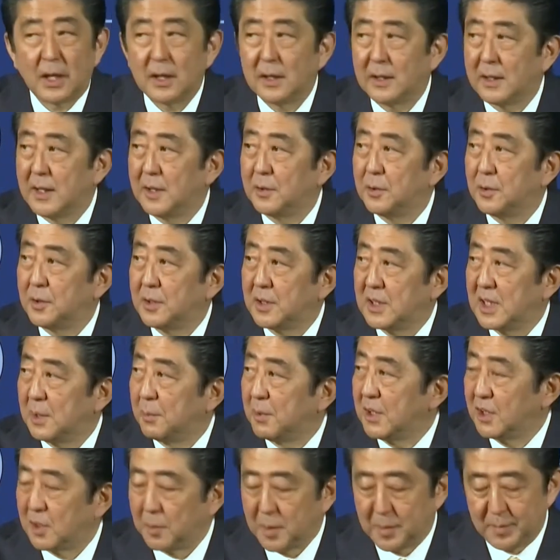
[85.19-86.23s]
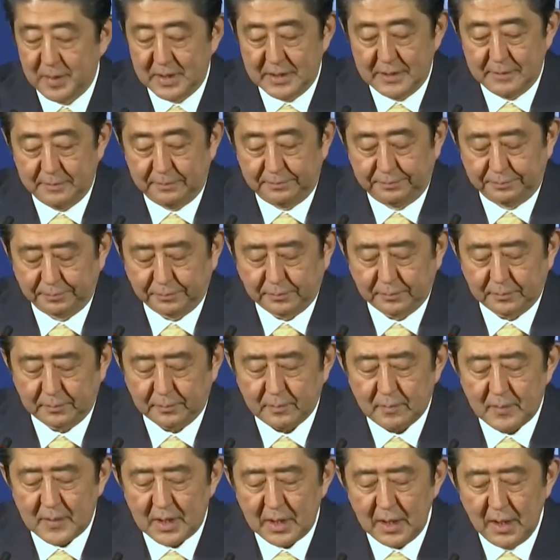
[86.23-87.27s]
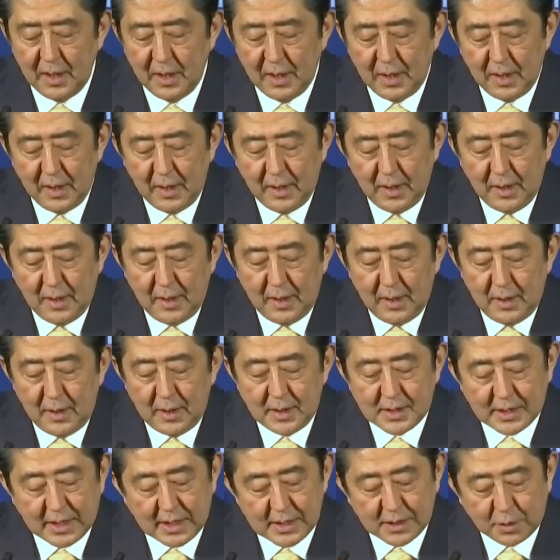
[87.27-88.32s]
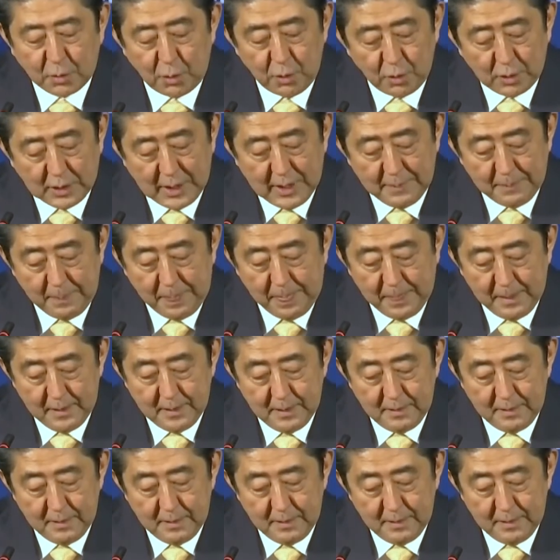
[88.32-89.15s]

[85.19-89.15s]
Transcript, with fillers: because the Japanese have gained in business as well. It's truly a